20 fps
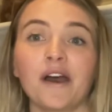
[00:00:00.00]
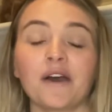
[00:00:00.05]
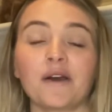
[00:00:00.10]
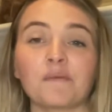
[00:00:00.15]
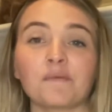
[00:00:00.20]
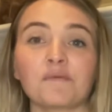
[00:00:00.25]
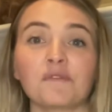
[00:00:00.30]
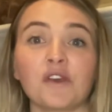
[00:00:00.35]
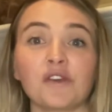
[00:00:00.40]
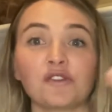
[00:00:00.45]

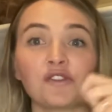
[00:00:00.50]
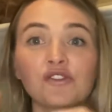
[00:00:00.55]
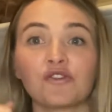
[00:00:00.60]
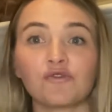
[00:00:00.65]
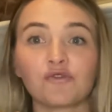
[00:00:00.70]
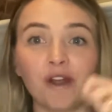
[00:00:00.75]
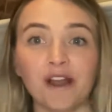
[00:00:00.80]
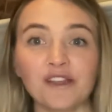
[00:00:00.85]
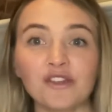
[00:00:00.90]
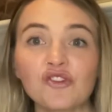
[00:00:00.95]
the
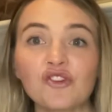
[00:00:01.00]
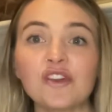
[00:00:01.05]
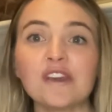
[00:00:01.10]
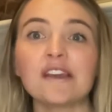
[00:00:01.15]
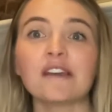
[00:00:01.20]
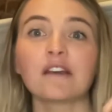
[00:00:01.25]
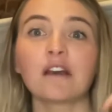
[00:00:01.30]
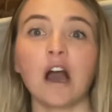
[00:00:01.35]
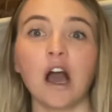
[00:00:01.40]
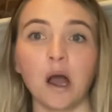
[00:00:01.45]

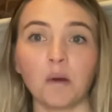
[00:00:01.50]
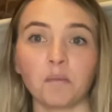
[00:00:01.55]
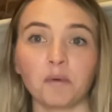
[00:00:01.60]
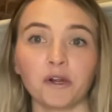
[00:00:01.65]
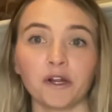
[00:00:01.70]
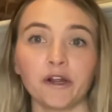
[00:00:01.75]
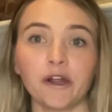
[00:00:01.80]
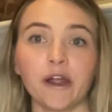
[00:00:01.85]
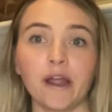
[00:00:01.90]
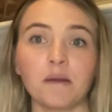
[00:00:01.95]
stretchy
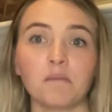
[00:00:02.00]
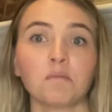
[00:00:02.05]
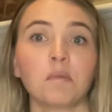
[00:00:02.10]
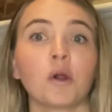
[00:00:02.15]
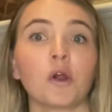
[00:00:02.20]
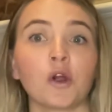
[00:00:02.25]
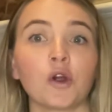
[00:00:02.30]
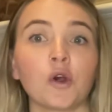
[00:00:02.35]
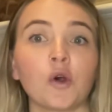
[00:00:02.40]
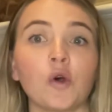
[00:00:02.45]
copper and
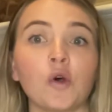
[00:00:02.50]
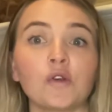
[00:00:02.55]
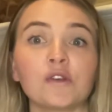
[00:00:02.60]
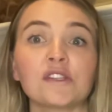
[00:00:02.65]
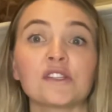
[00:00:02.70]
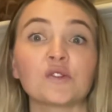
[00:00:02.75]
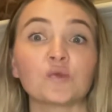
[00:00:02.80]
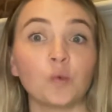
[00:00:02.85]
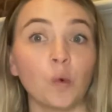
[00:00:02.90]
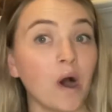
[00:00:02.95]
pearl
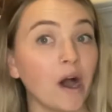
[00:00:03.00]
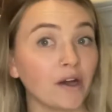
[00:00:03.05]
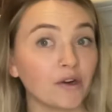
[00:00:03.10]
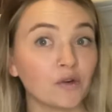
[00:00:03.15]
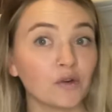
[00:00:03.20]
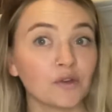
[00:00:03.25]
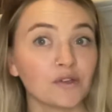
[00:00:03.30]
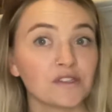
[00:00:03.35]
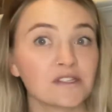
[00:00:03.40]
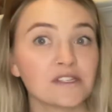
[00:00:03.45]

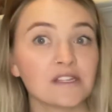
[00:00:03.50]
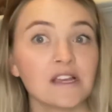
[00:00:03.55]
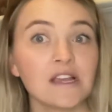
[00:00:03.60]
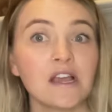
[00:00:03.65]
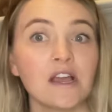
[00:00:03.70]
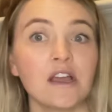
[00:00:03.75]
swaddles.